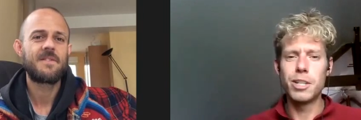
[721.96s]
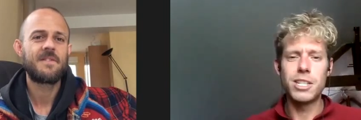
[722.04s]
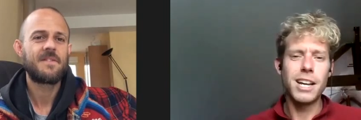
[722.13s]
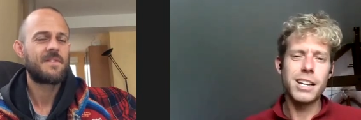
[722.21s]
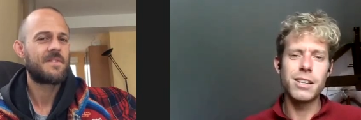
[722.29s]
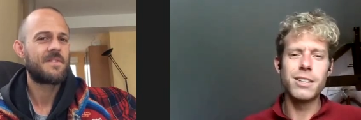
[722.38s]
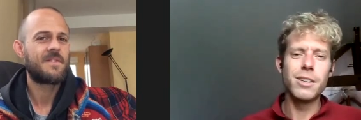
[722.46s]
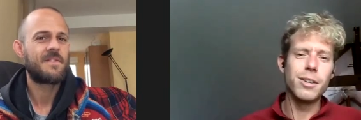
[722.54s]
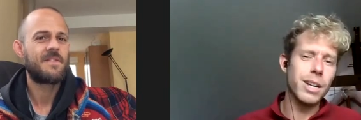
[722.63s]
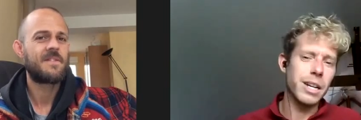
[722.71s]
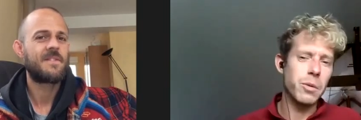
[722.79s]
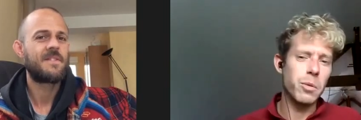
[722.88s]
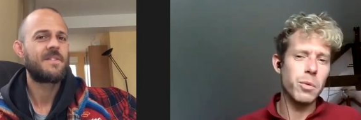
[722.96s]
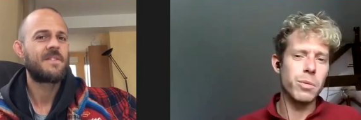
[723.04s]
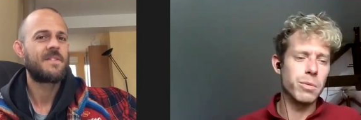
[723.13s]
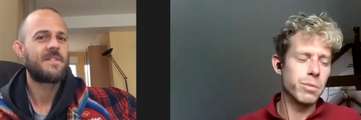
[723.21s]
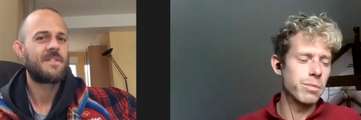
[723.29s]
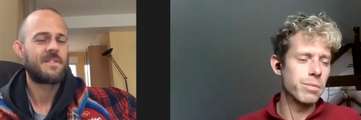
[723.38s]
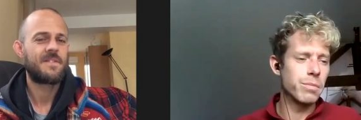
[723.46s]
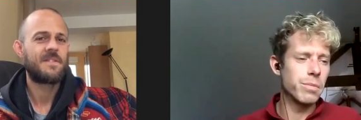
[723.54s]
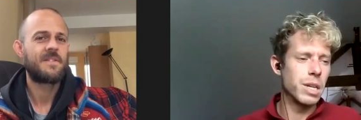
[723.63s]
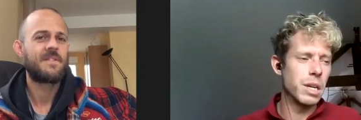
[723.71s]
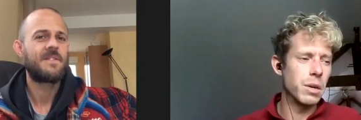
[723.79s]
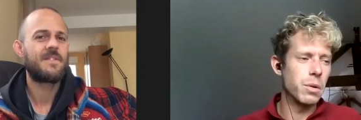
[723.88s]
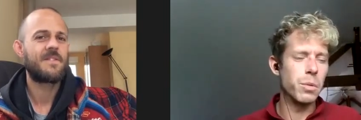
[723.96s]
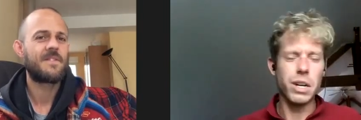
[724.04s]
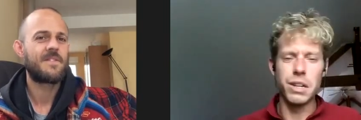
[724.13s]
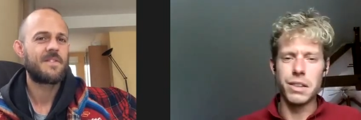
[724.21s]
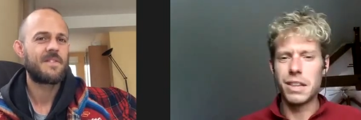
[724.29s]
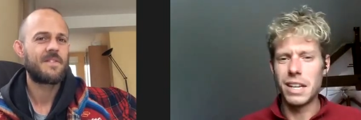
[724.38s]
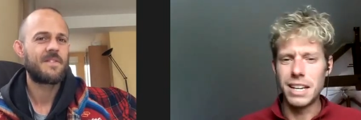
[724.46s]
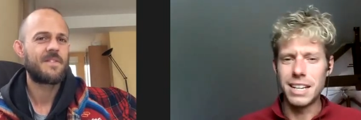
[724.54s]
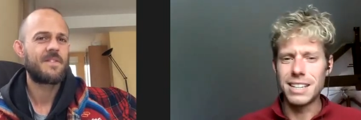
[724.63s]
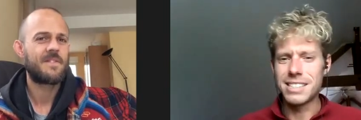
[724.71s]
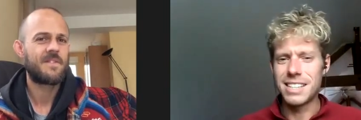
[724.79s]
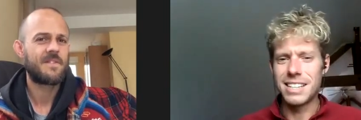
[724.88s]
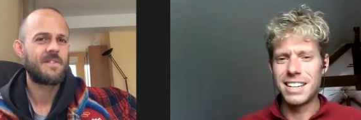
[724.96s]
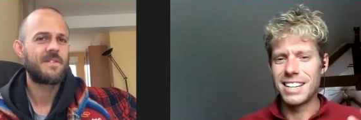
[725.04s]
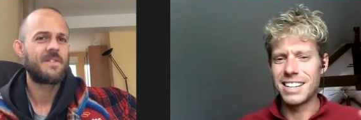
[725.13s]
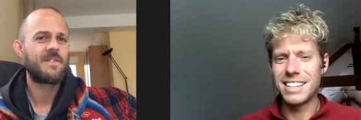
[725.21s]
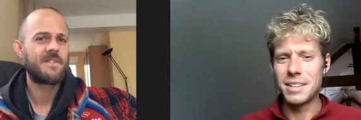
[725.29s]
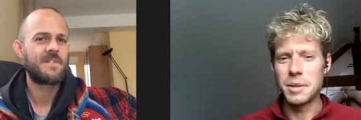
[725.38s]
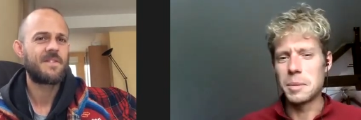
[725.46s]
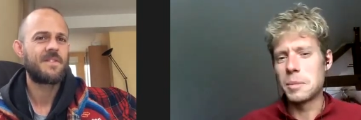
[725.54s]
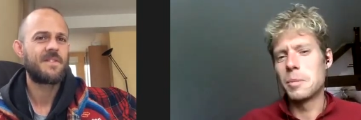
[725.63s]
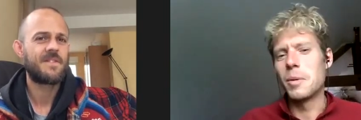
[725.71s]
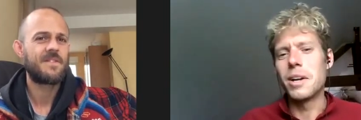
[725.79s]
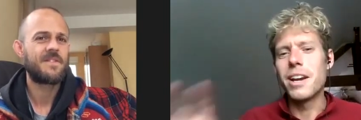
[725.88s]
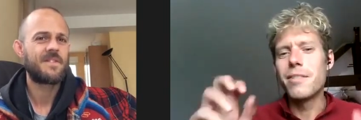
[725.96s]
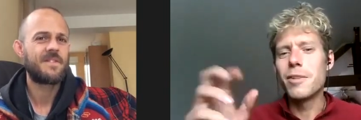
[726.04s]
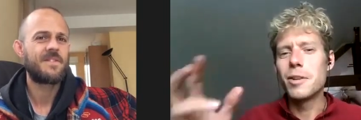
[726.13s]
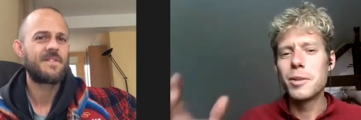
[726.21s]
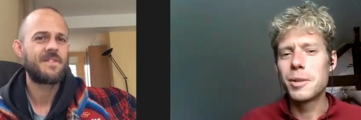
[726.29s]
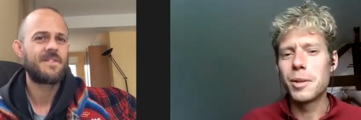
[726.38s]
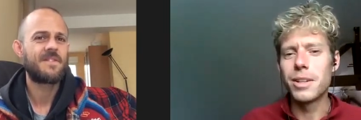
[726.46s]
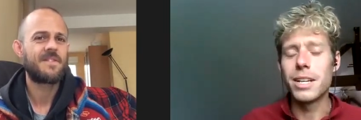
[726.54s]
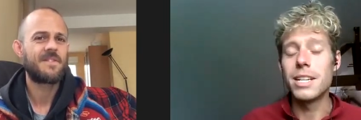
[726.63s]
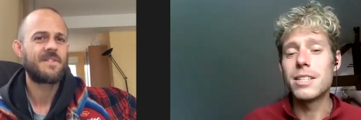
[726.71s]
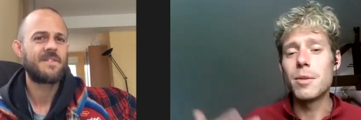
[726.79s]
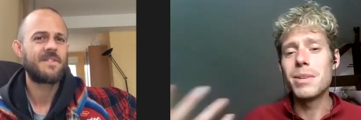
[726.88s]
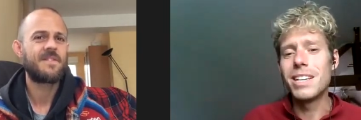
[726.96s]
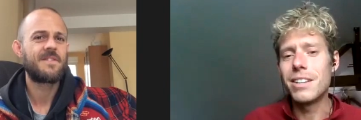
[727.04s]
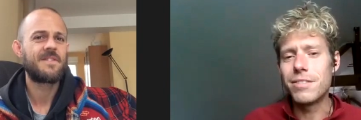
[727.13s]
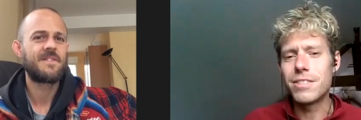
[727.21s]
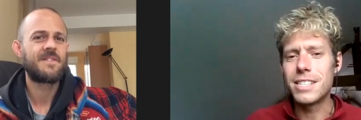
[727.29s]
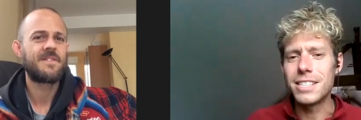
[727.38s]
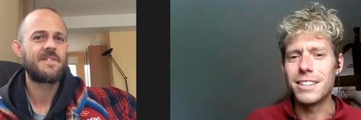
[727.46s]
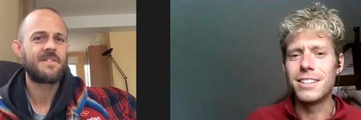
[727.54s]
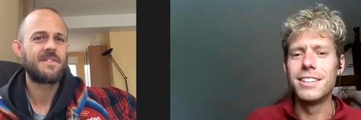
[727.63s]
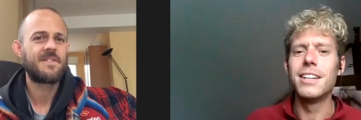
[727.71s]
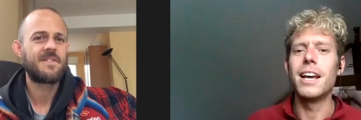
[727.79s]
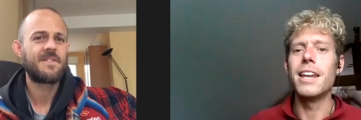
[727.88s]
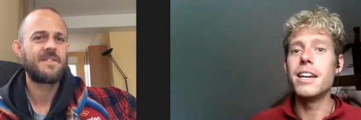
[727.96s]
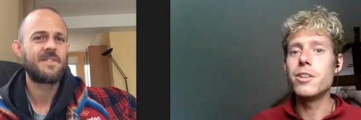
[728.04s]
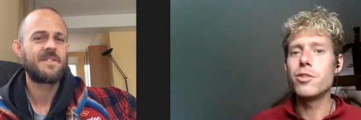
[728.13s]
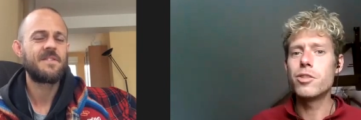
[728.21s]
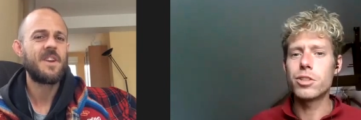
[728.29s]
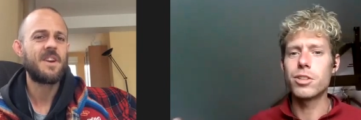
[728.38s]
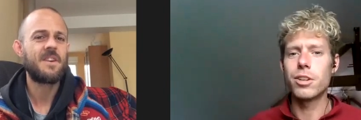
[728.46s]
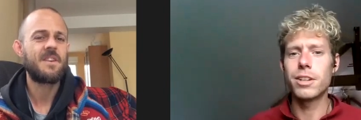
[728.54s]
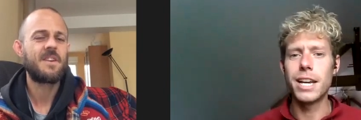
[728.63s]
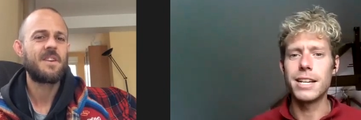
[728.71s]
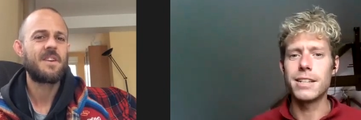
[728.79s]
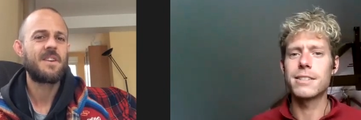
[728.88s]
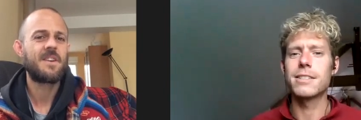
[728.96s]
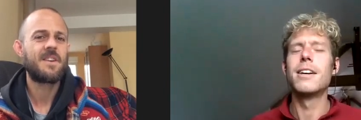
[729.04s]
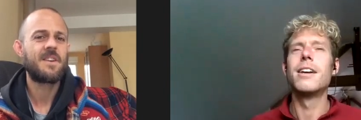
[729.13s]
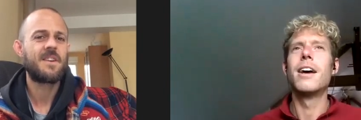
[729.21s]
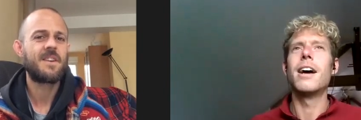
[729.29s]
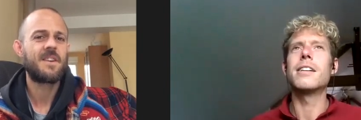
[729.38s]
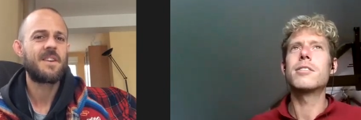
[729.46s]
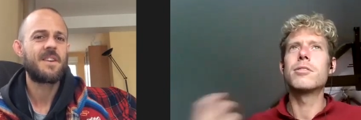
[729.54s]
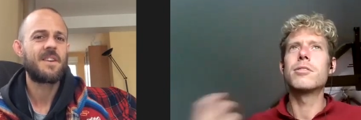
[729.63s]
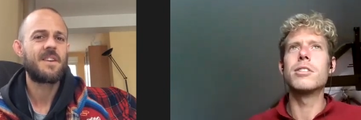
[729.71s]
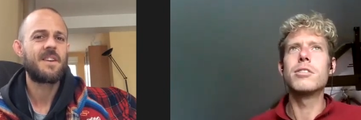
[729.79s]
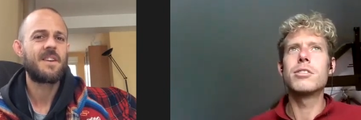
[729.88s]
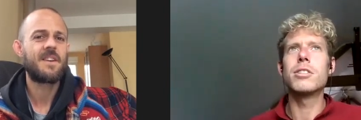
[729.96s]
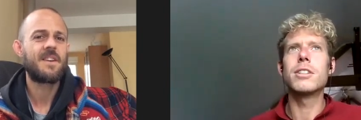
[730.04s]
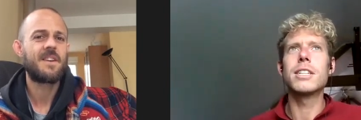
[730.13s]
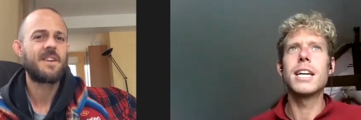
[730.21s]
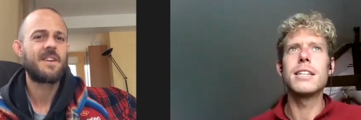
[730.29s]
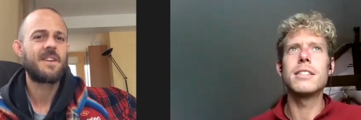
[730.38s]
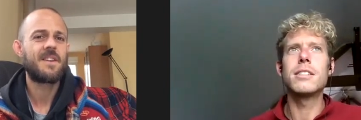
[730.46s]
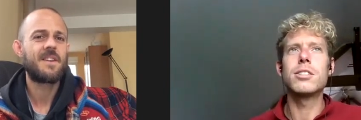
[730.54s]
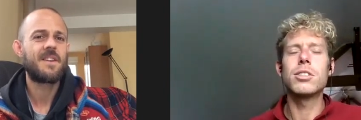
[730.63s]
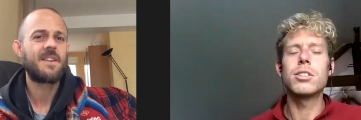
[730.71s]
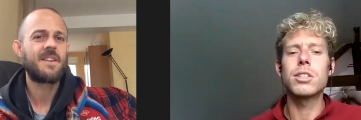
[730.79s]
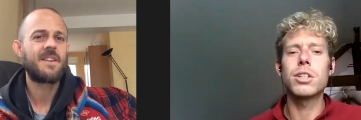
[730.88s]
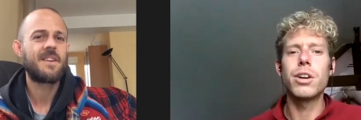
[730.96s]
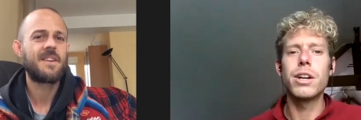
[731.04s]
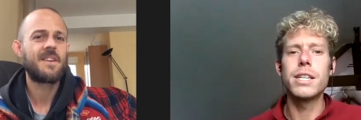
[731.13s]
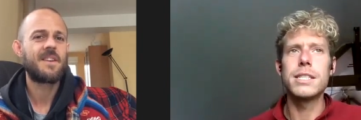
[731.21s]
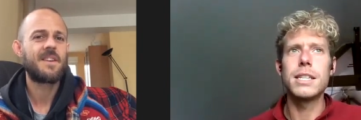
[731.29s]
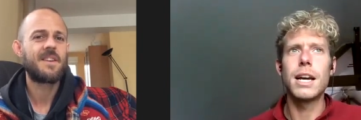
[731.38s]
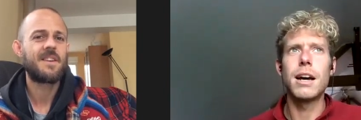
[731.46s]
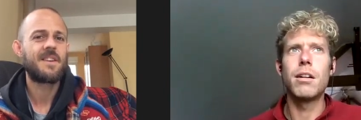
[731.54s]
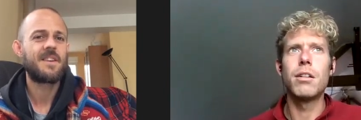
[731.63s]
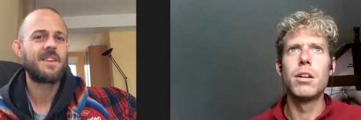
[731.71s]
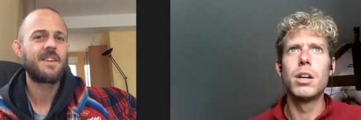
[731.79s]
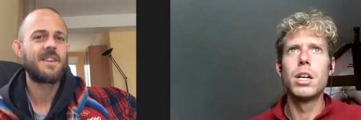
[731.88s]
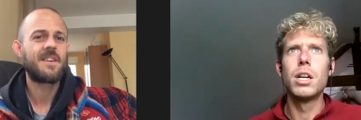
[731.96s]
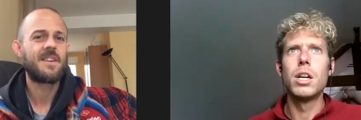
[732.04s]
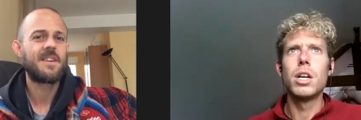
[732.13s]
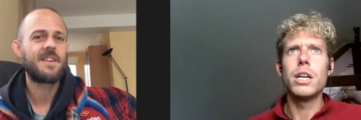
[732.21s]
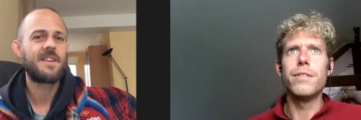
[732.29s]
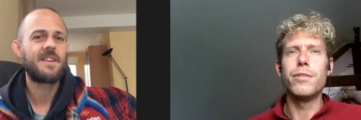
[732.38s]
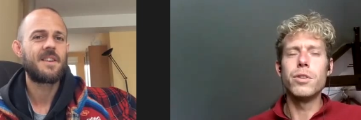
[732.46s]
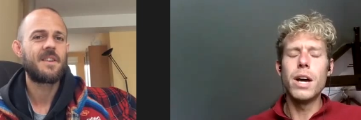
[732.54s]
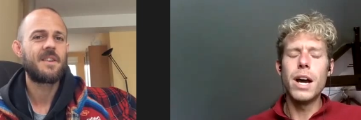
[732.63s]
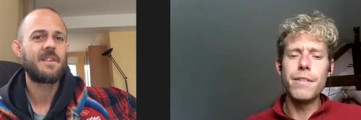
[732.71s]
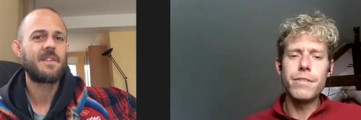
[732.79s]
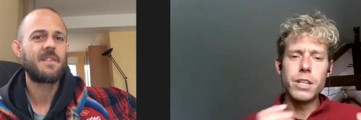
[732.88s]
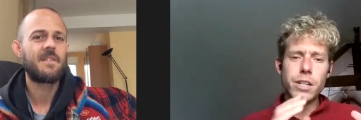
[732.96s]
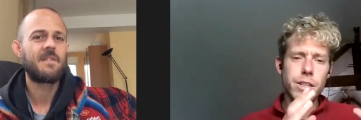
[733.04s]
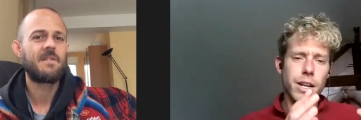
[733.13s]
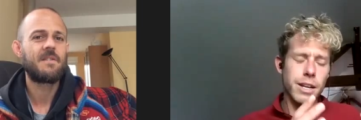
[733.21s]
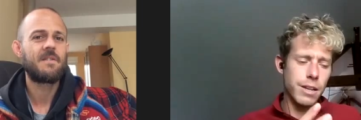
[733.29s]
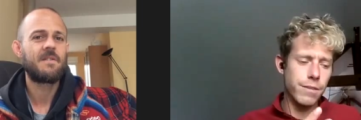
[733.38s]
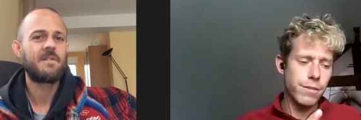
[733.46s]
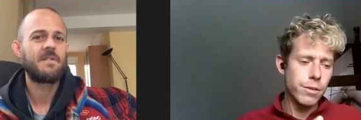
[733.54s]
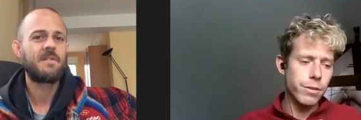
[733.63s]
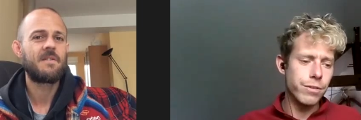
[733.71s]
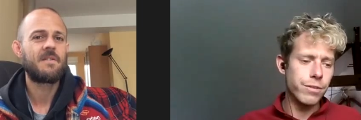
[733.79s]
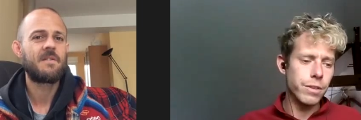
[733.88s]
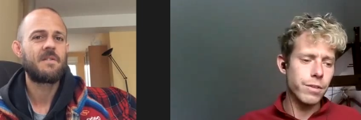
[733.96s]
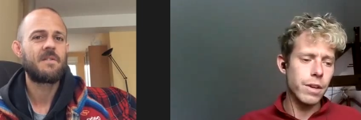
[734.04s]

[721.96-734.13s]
Speaker 1: much, like, you know, like weird things and like, you know, whatever you call it, it's a belief still, and then you just sun gaze. As soon as you sun gaze, it's just crazy how, if you have done, if you've,